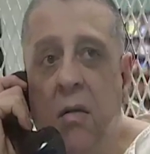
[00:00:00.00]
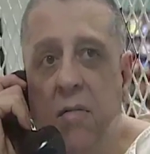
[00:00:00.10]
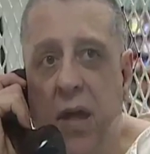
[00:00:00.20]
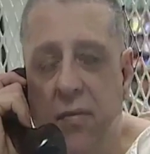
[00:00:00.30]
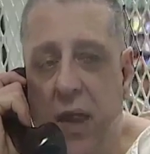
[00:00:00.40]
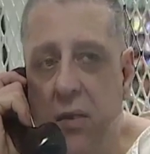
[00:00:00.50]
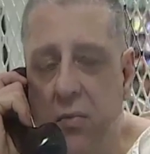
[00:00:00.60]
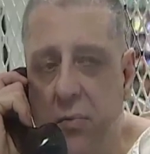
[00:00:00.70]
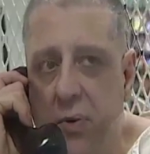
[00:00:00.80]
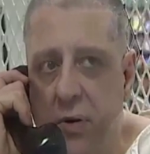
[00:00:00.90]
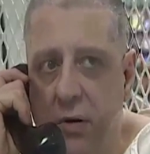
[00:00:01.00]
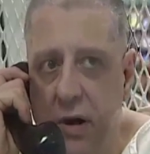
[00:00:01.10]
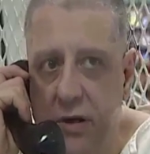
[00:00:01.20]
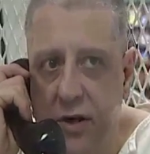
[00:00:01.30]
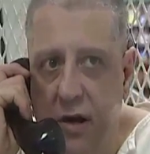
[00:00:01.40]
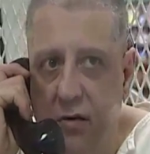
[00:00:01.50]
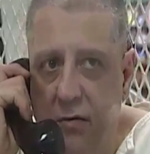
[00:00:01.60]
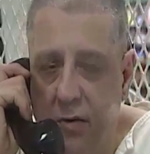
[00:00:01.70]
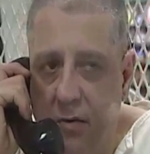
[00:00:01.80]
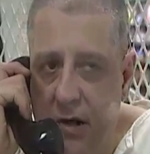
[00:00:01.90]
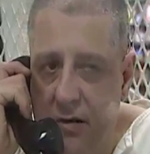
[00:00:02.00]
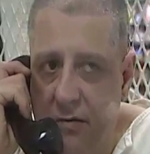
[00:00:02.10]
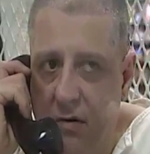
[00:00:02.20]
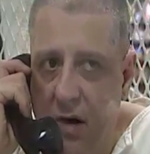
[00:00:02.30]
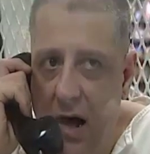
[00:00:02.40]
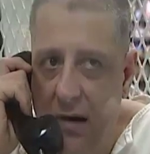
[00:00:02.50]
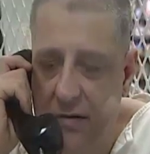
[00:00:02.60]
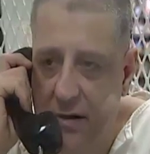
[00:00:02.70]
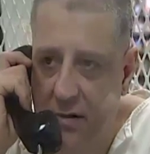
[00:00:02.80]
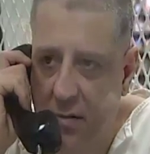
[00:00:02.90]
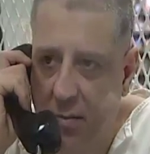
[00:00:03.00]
that they would put her in jail for the rest of her life, send her to